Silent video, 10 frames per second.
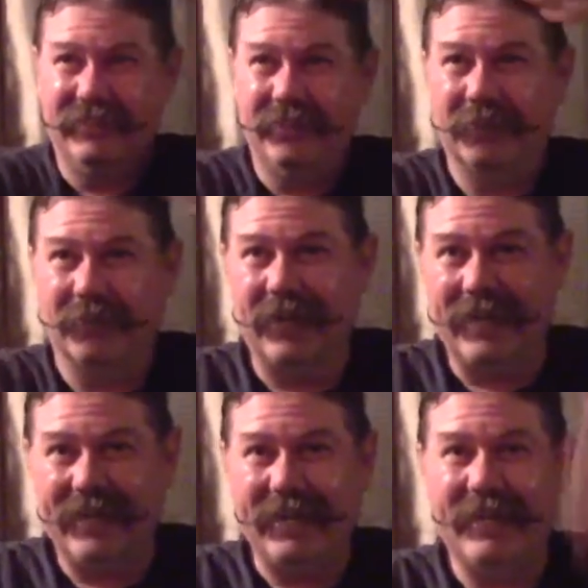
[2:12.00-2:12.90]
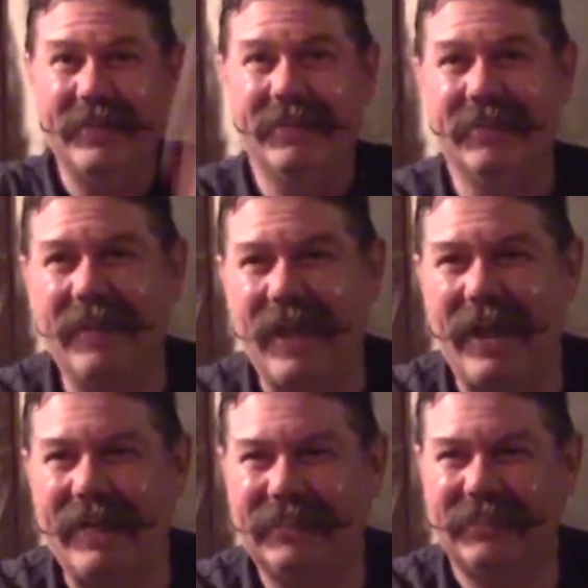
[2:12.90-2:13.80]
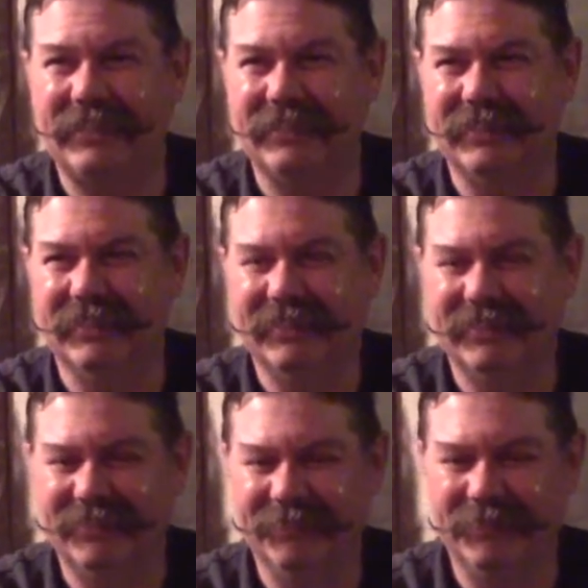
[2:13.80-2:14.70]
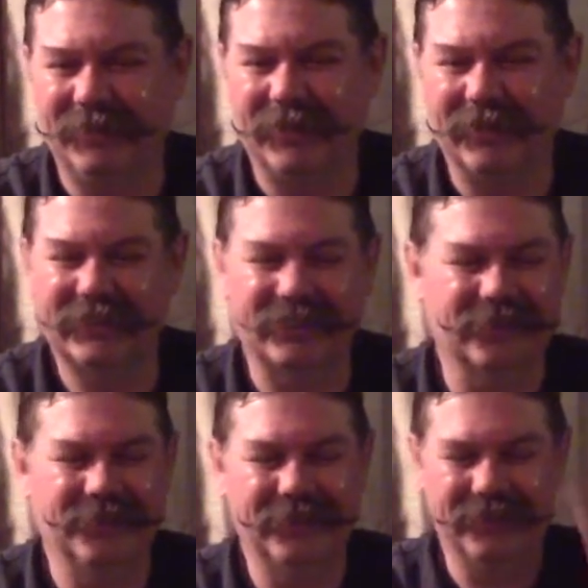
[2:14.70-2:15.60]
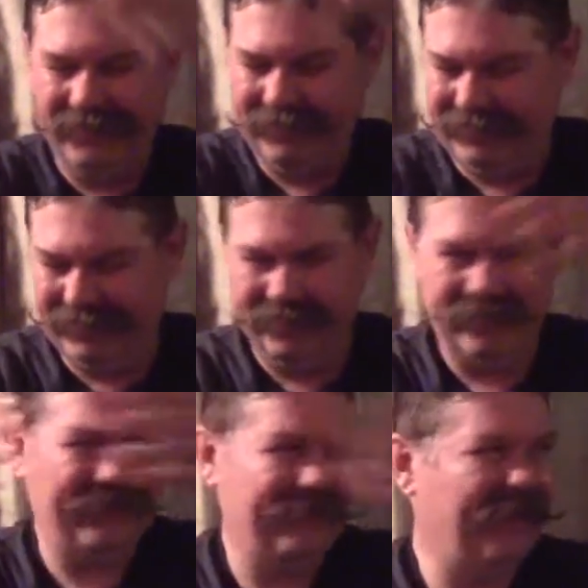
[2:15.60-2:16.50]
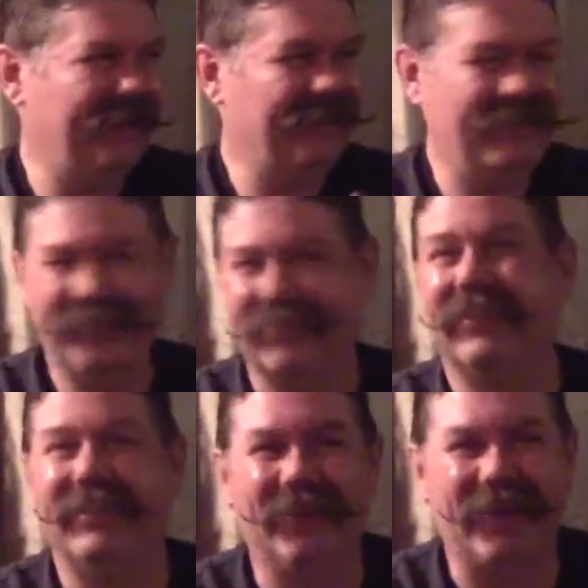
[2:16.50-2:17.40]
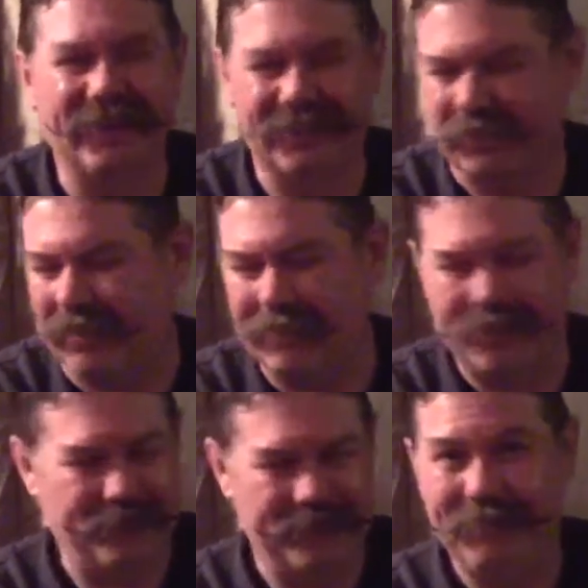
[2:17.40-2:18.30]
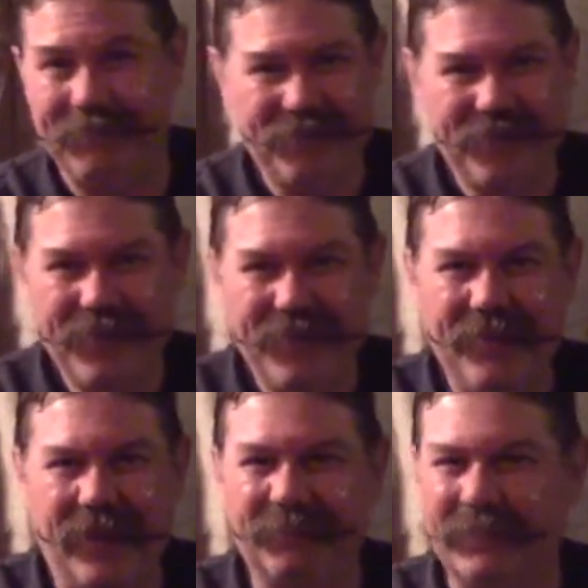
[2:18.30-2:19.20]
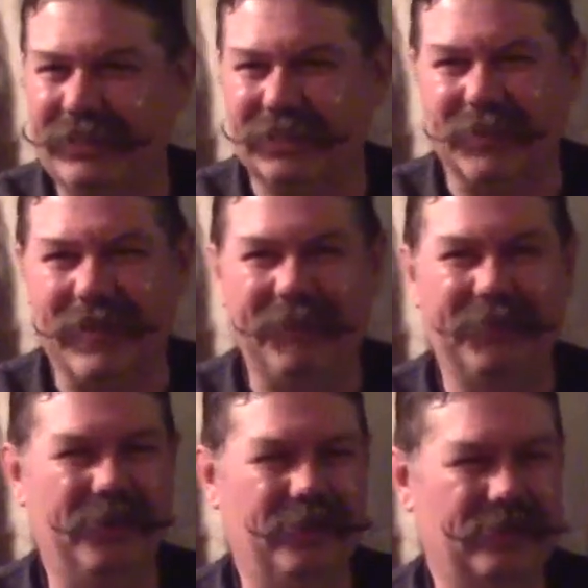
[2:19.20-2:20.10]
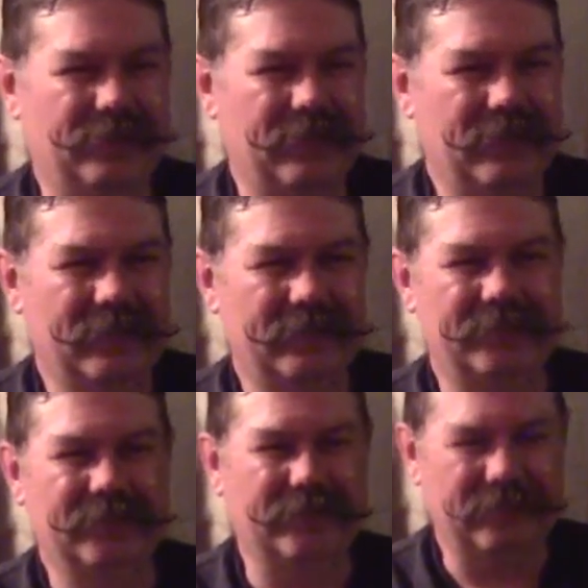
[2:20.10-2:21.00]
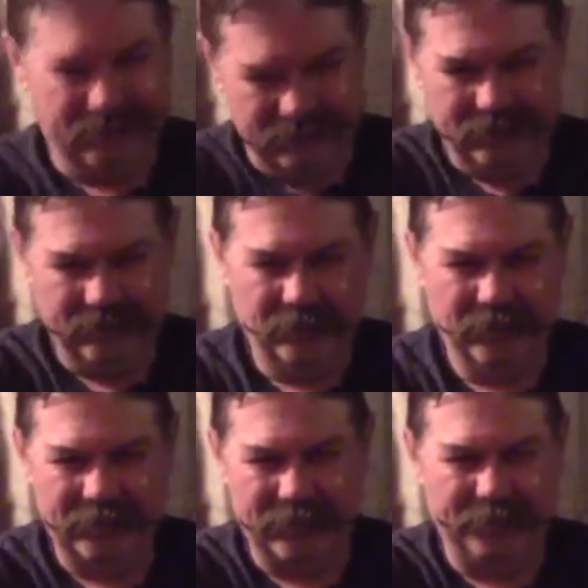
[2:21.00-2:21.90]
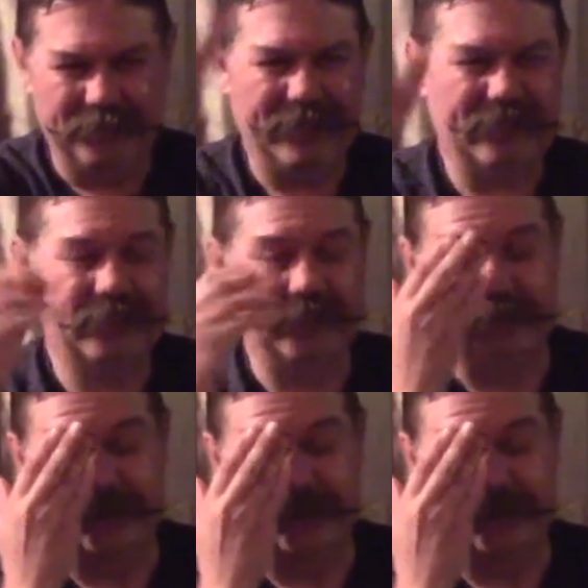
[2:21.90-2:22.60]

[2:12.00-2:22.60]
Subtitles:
gradiated hash marks, or I don't really know how to describe it, but I'm pretty sure we had one of those. It was hooked up next to